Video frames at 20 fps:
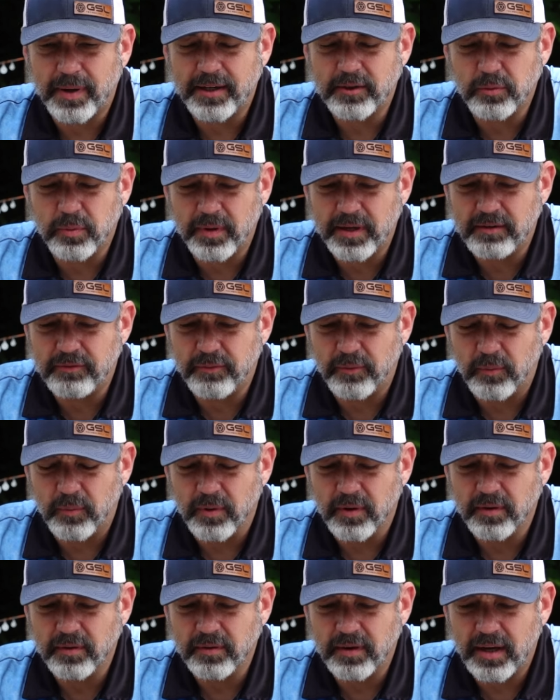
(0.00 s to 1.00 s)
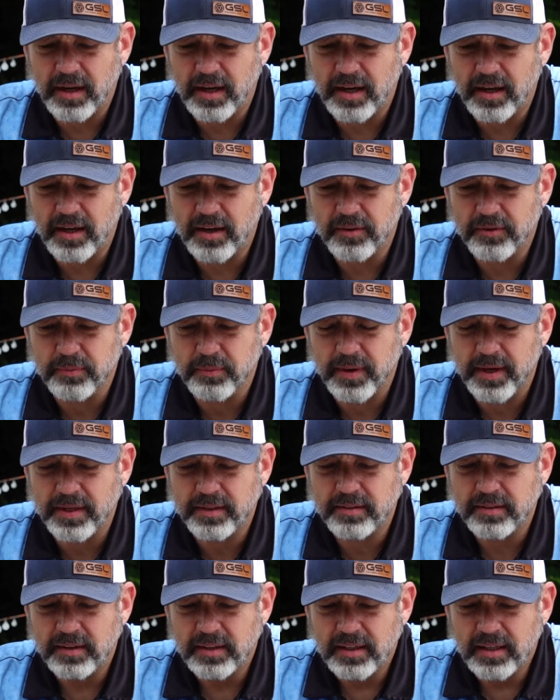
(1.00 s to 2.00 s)
by 24
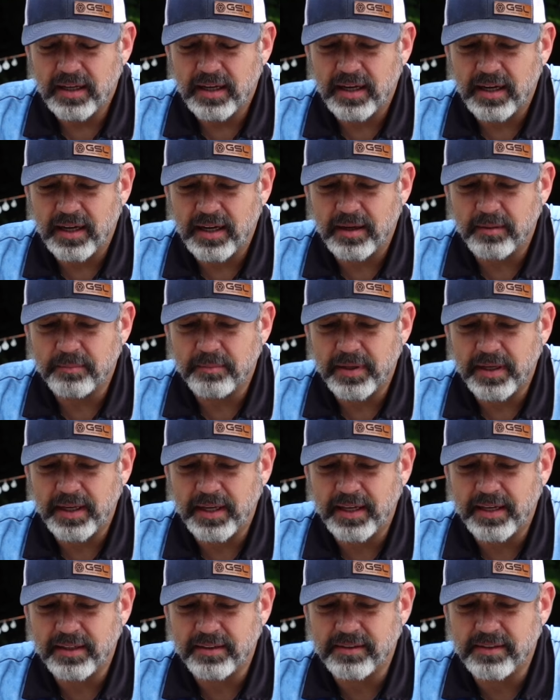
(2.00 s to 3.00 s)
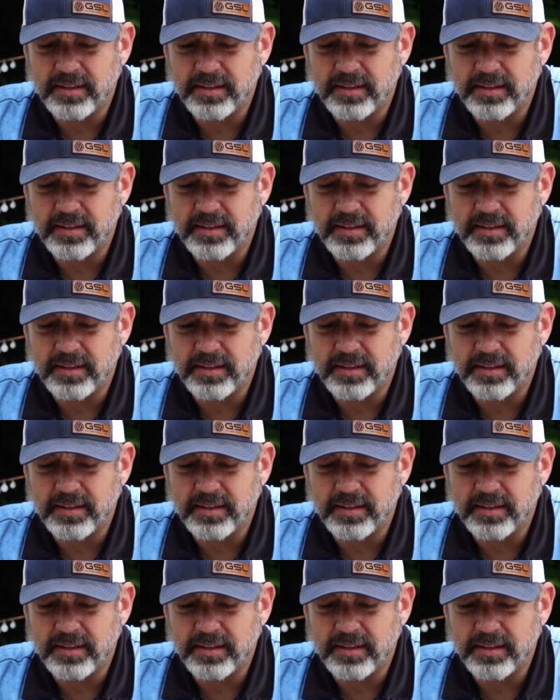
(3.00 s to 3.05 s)
thread. It is